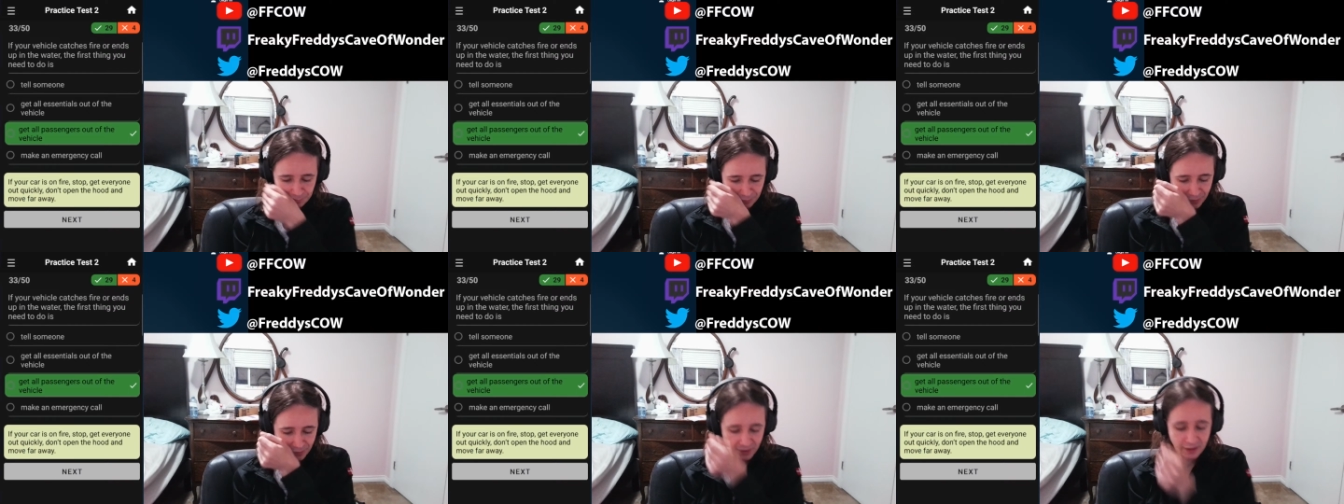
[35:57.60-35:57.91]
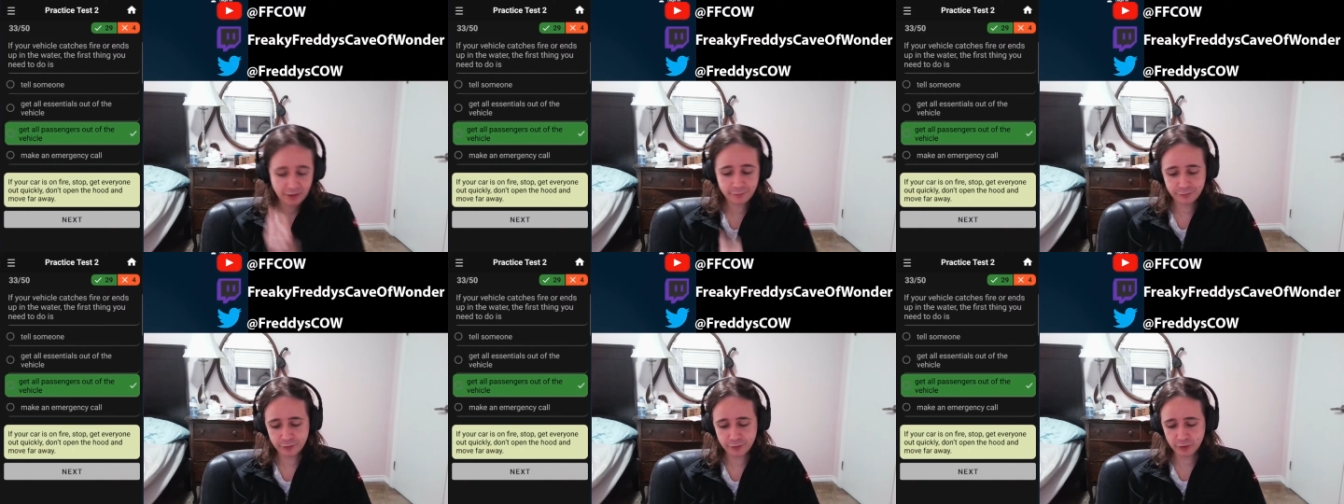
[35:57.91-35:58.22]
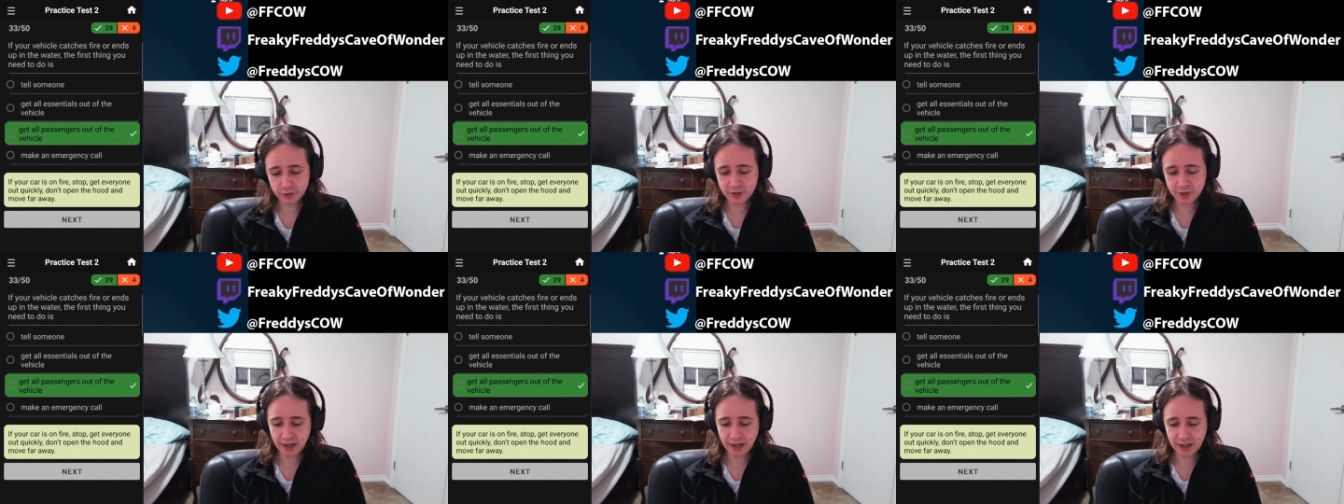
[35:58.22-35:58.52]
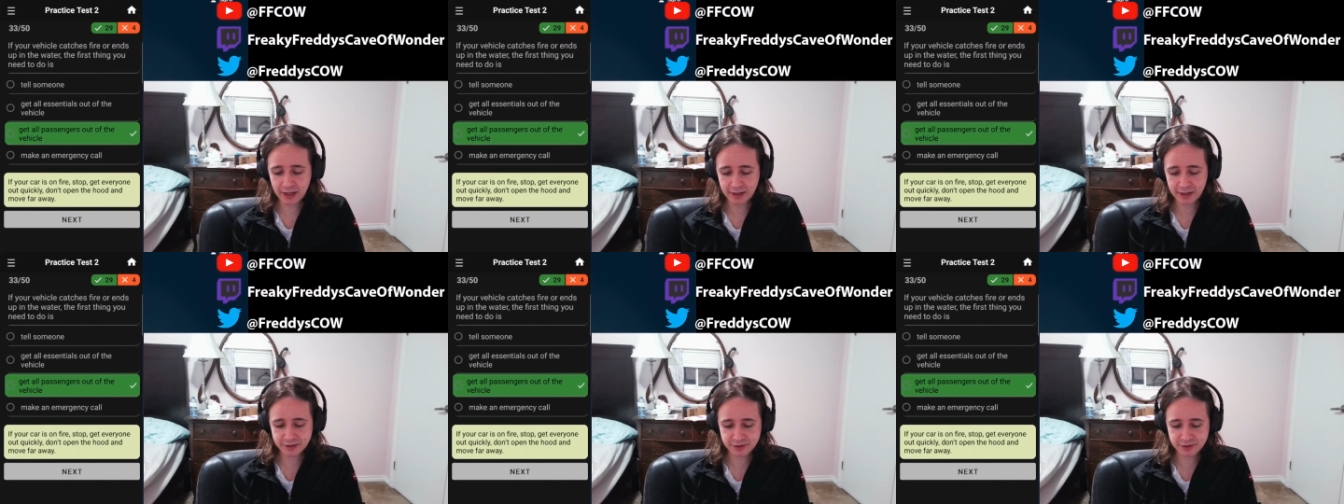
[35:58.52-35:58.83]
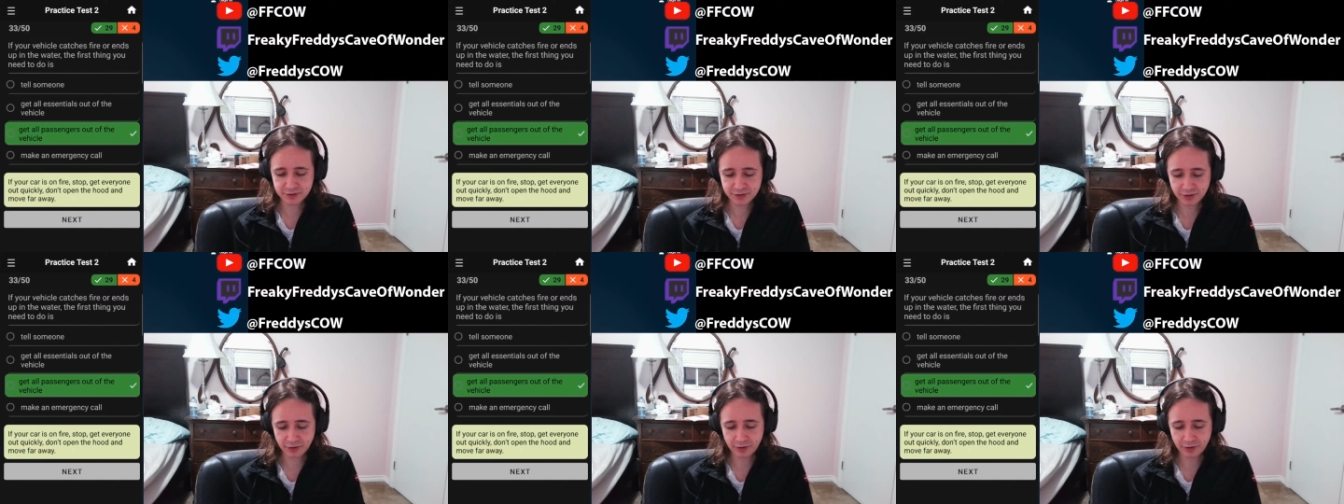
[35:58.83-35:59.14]
If your car
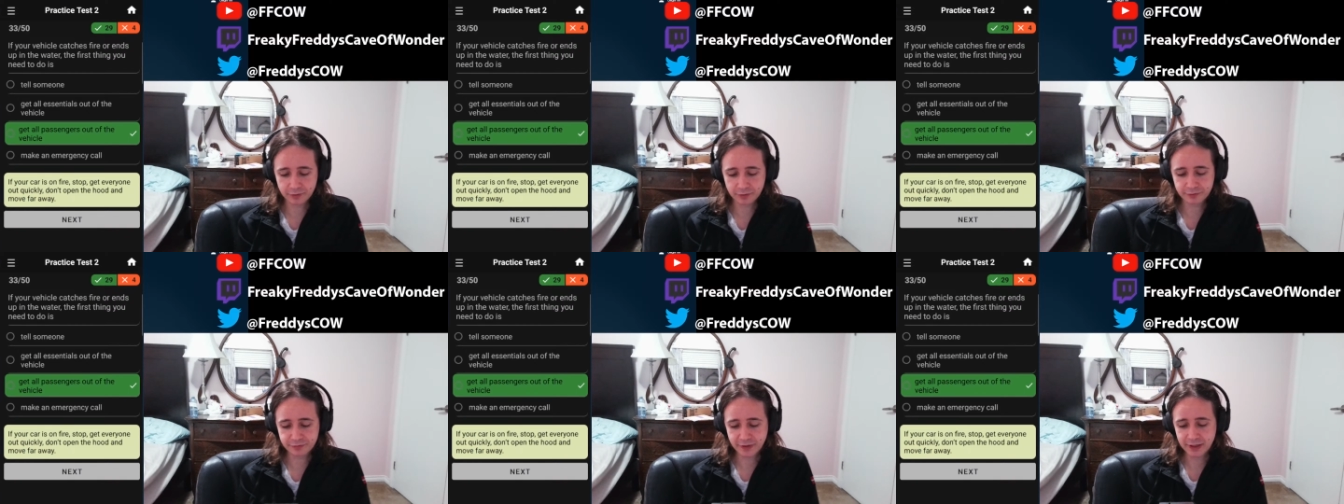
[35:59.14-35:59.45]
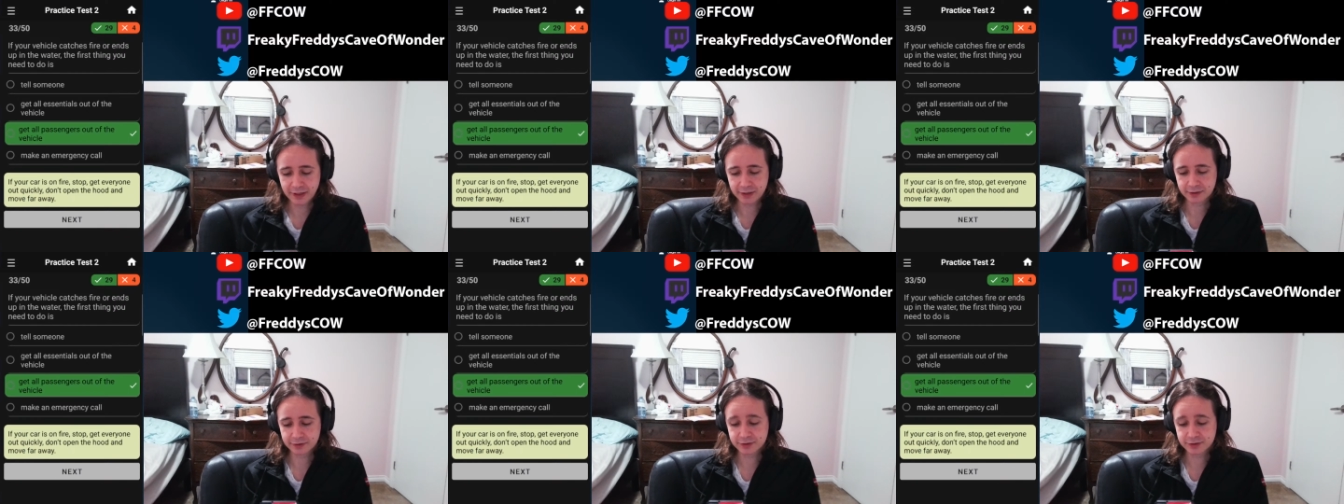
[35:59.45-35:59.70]
is on fire,